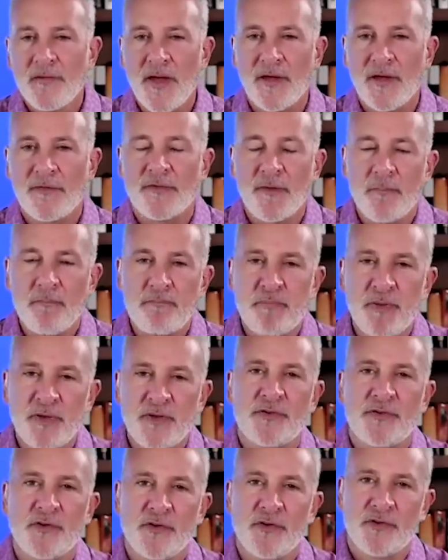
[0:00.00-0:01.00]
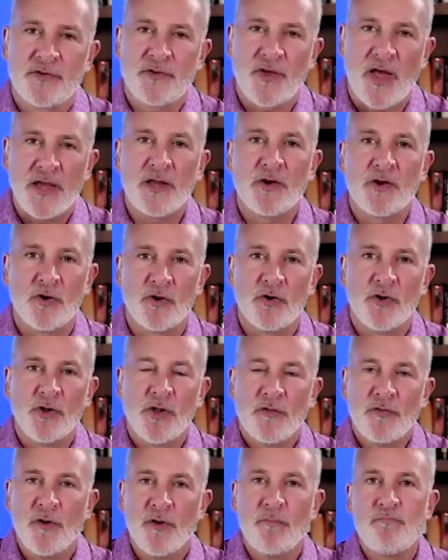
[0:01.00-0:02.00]
that the business
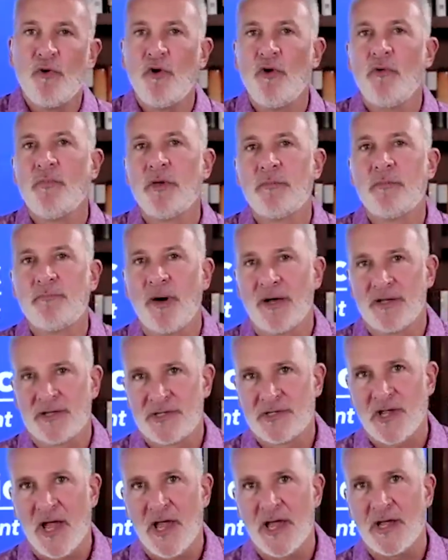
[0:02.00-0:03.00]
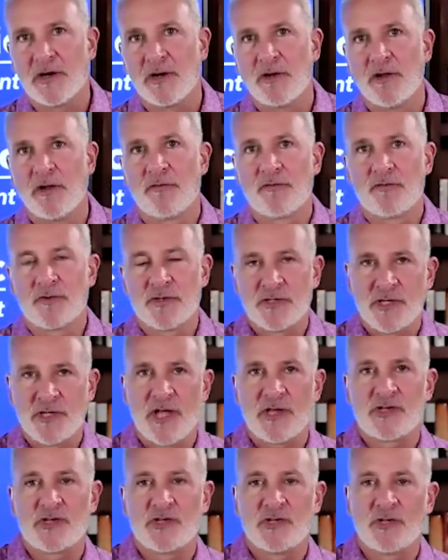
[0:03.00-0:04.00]
cycle, the boom and bust cycle of
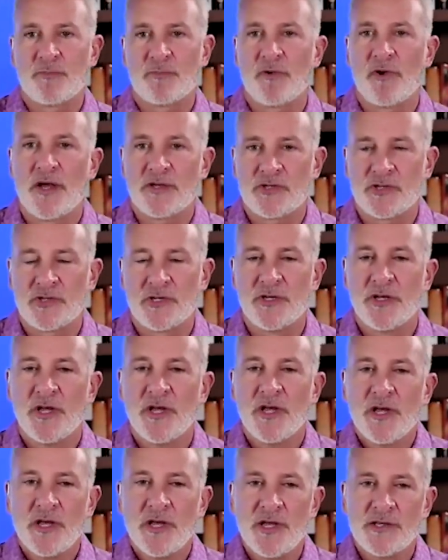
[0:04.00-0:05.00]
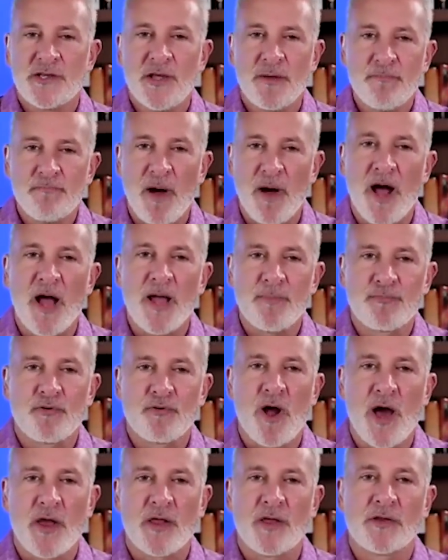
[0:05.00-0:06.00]
recession, depression, is a
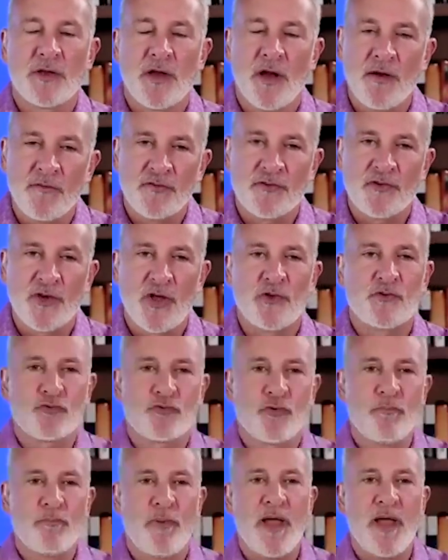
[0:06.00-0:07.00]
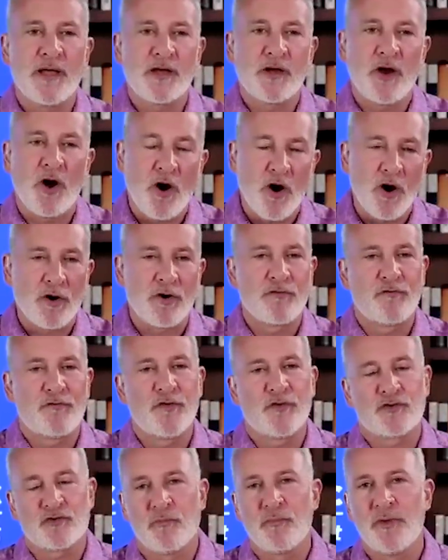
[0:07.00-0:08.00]
byproduct of central bank
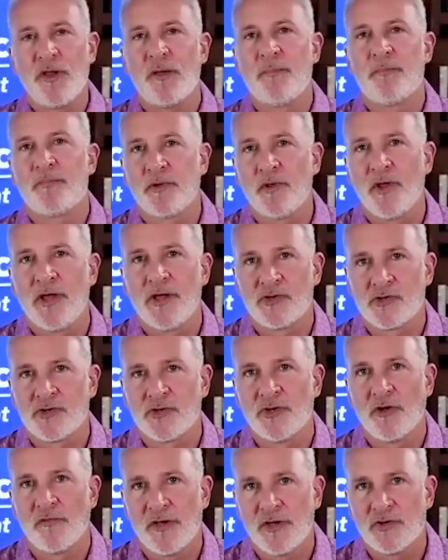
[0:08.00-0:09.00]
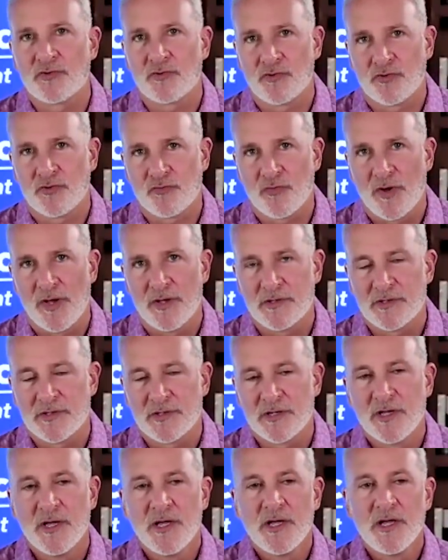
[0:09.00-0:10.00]
artificial manipulation of interest rates.
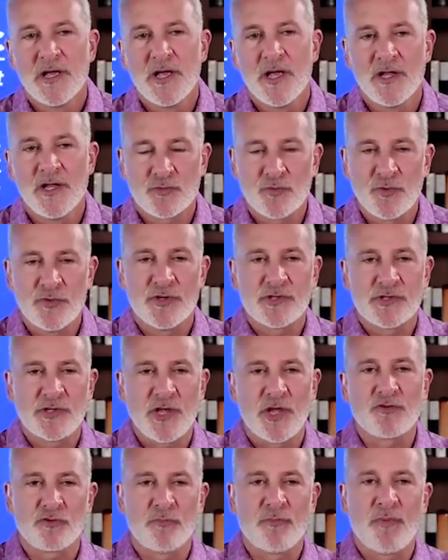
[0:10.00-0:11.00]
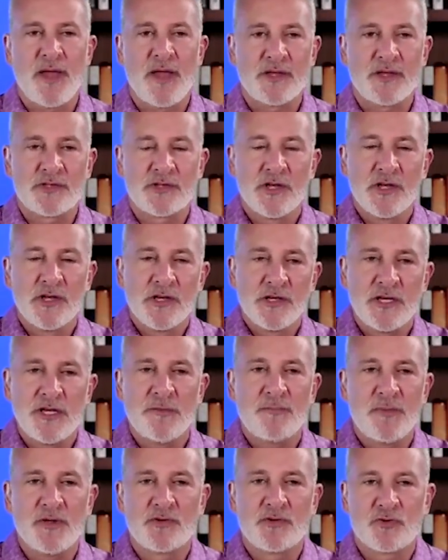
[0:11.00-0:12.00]
It's when the central banks
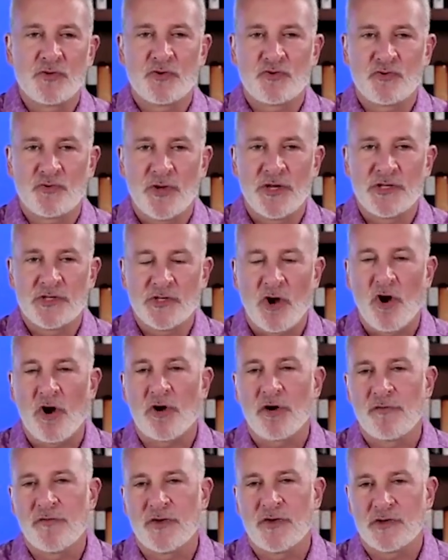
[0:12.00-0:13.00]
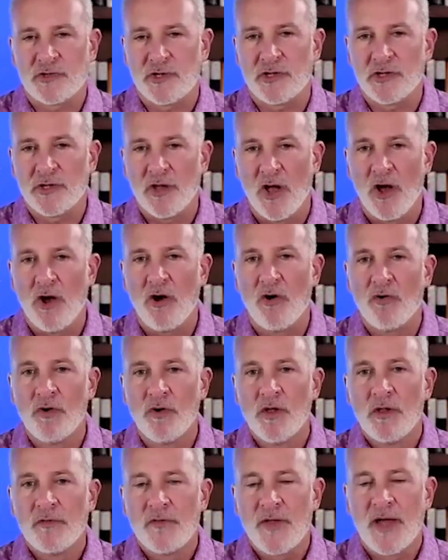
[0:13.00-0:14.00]
keep interest rates artificially low,
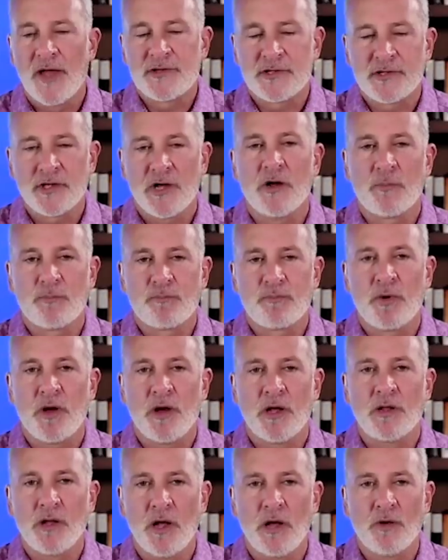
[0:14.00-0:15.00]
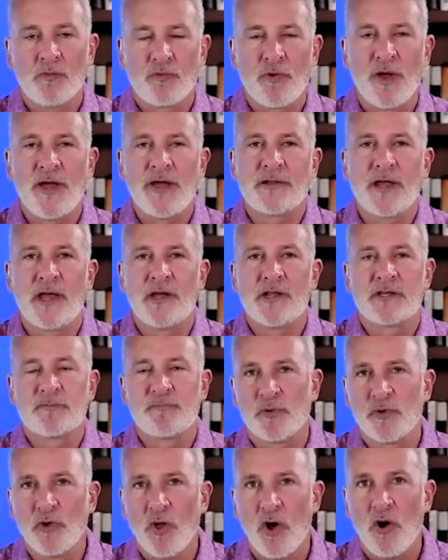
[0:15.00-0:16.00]
that's a rate that is
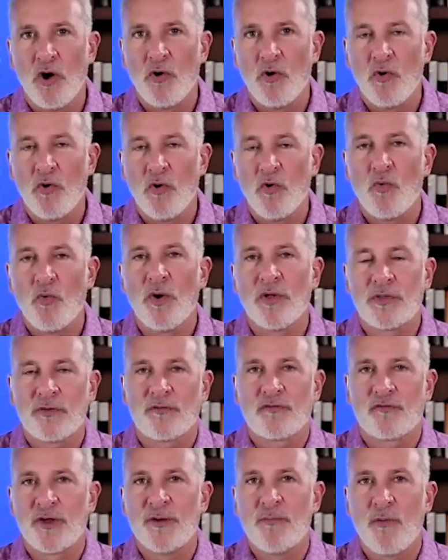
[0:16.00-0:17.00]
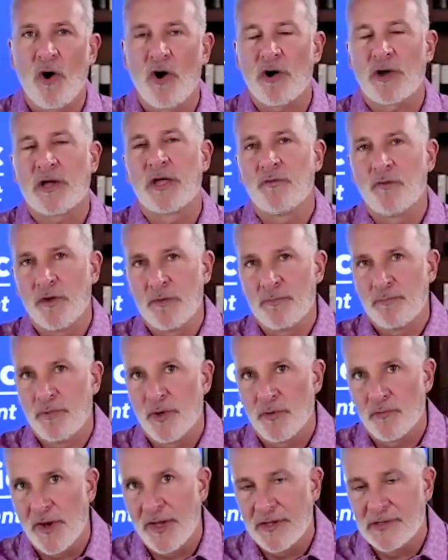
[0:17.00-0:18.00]
below what the free market would
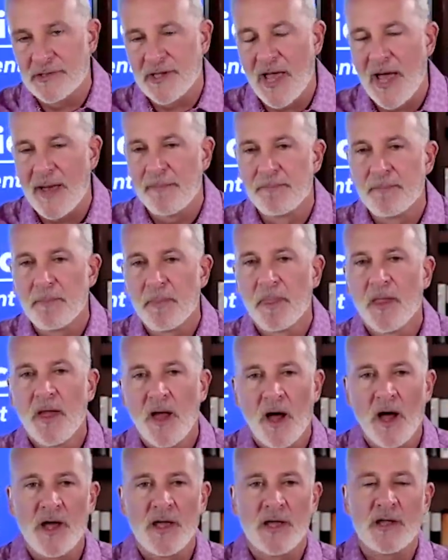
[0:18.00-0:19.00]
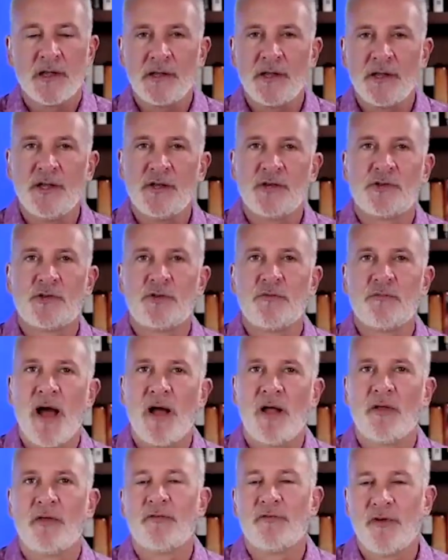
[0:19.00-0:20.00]
put rates at. It leads to
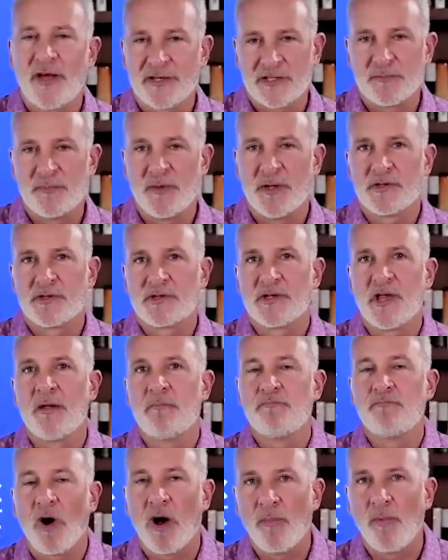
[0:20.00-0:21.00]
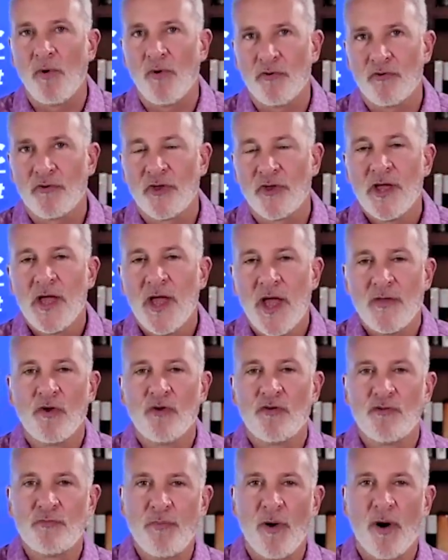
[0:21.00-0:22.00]
malinvestments and bubbles, and
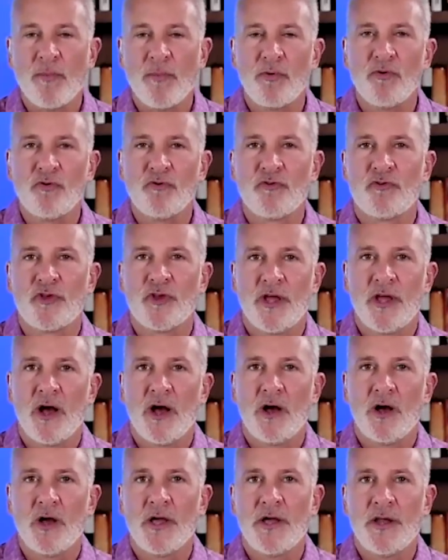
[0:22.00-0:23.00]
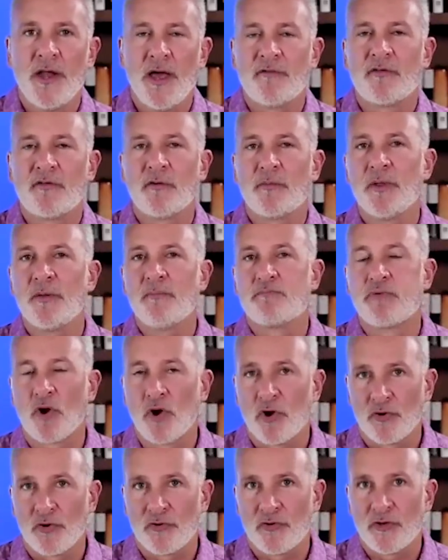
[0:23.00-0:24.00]
those bubbles inevitably
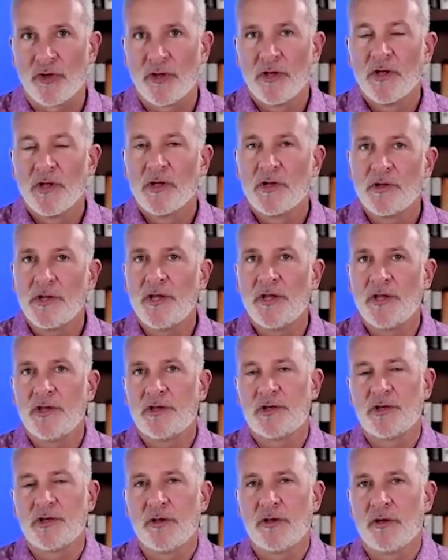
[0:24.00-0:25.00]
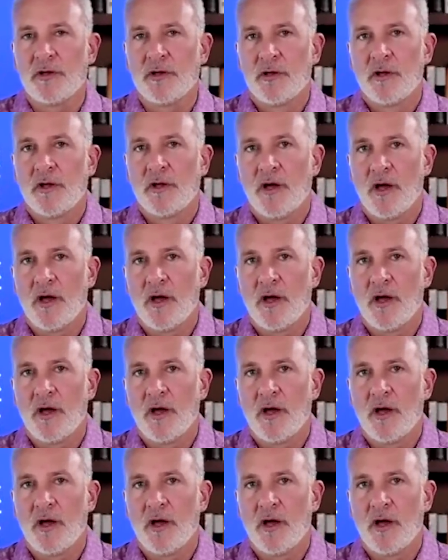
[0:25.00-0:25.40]
burst, leading to the